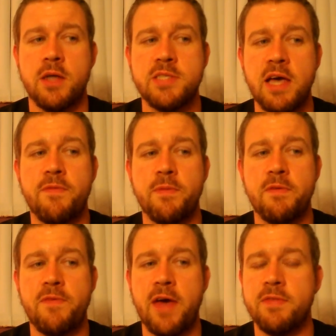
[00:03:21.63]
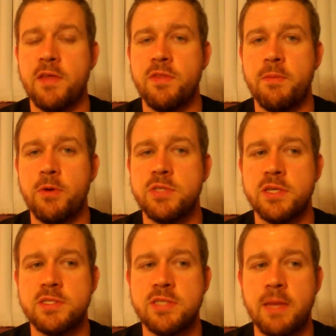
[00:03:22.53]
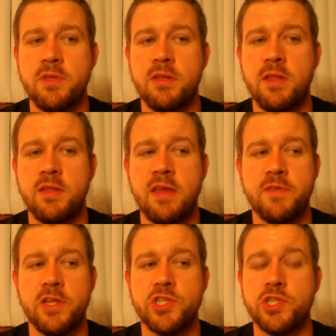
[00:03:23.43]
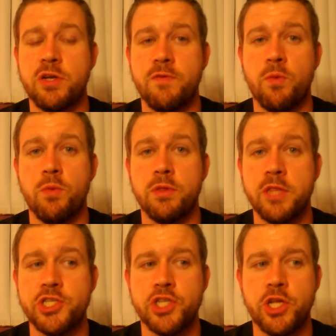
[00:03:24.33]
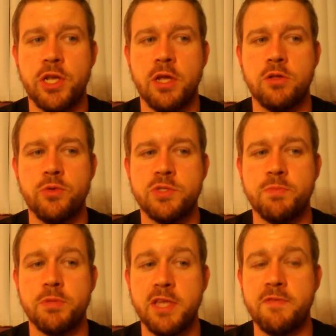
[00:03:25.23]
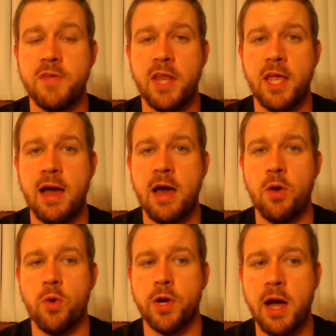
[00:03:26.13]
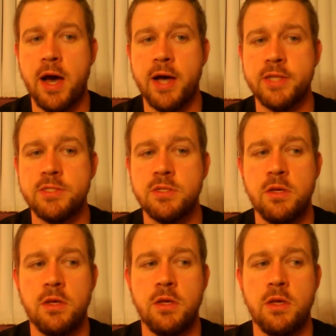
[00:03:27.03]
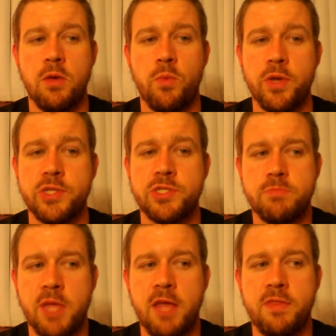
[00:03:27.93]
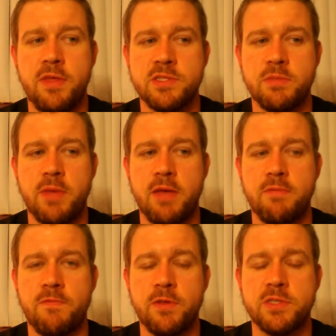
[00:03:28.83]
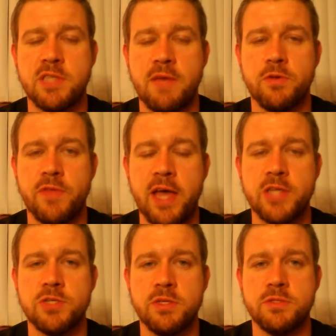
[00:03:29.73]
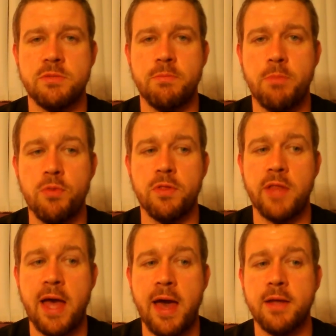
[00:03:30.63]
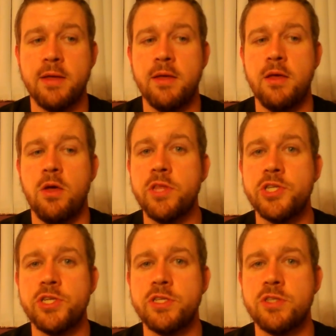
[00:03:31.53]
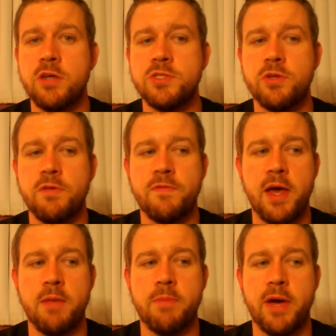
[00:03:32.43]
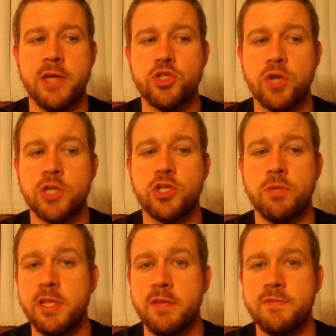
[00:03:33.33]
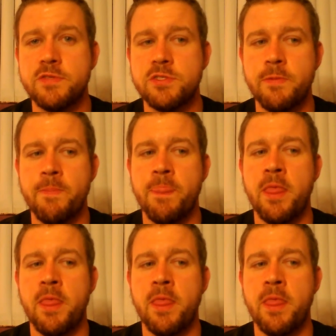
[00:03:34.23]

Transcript: Aside from the fact that the most accepted definition of religion includes belief in a god or gods, which atheism and philosophical naturalism both lack, religion is also defined by structured beliefs.